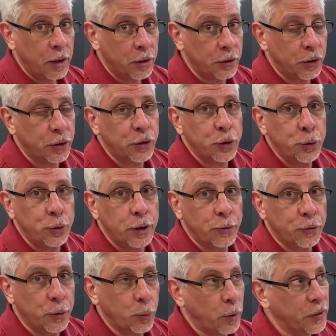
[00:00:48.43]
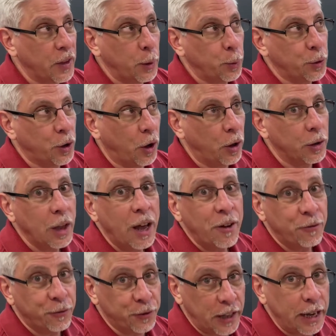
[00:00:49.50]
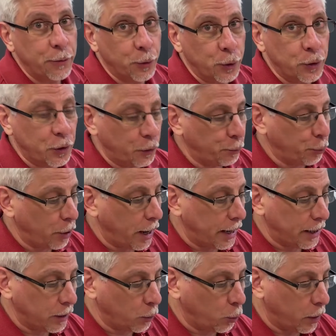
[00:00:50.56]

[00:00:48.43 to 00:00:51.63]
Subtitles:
because it's two different what they would call flavors of product.